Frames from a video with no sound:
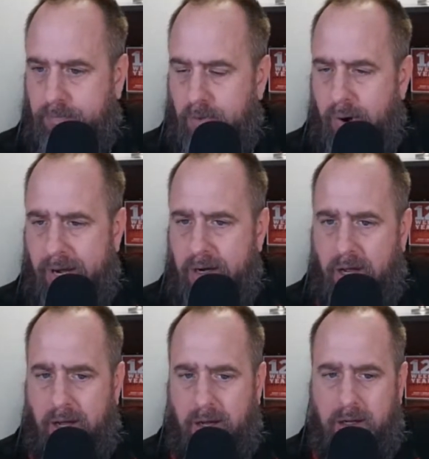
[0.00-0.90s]
right?
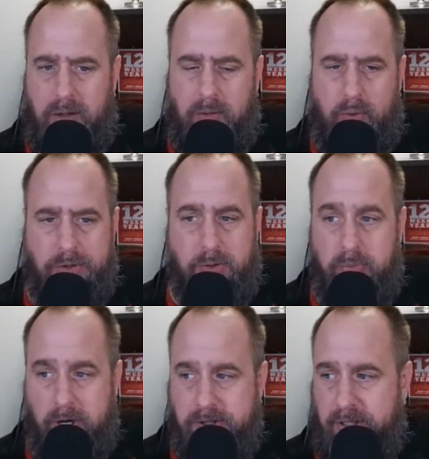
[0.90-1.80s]
Russell
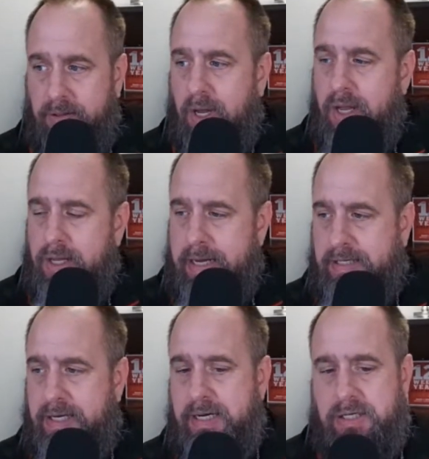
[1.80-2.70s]
Brunson, he
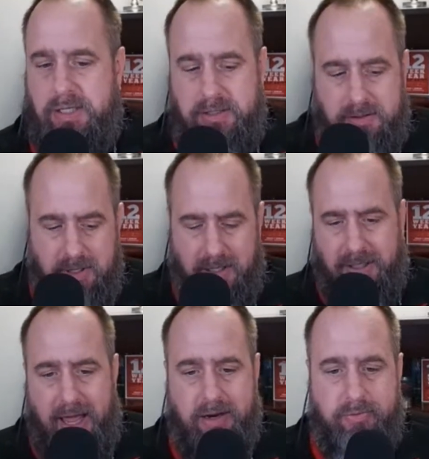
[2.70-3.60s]
teaches a
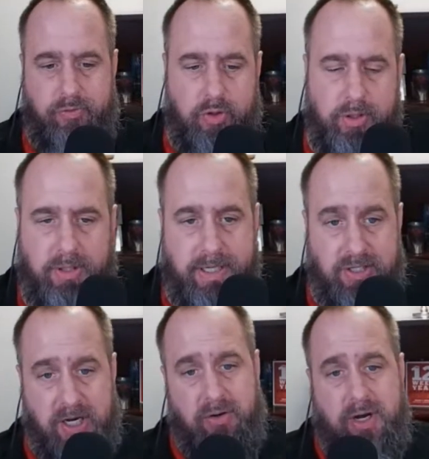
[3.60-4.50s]
lot of good lead
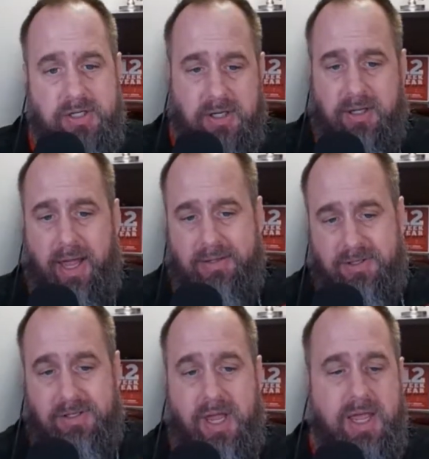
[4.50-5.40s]
generation classes.